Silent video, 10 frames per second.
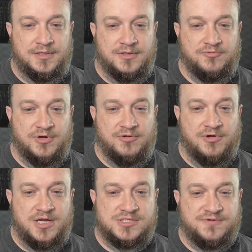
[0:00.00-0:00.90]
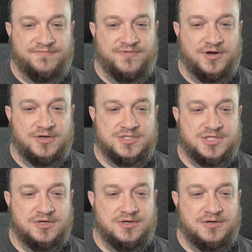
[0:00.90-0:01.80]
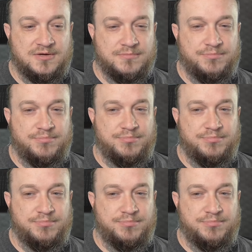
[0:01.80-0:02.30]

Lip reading: Rearrange some furniture.